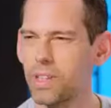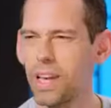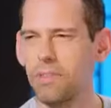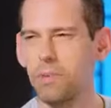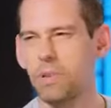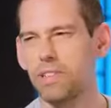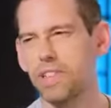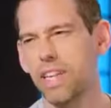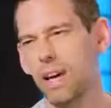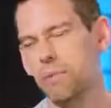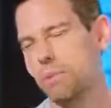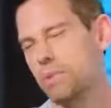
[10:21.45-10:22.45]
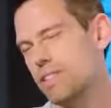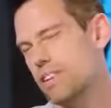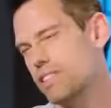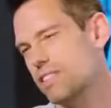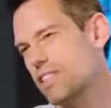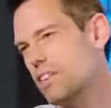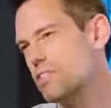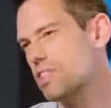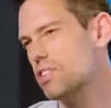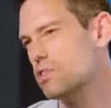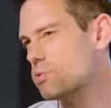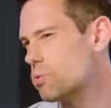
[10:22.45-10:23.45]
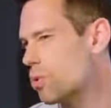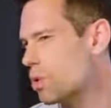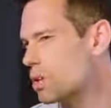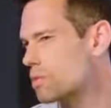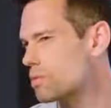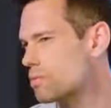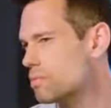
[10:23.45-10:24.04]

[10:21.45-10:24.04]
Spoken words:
really have a medicine cabinet, but it's like stuffed in a drawer.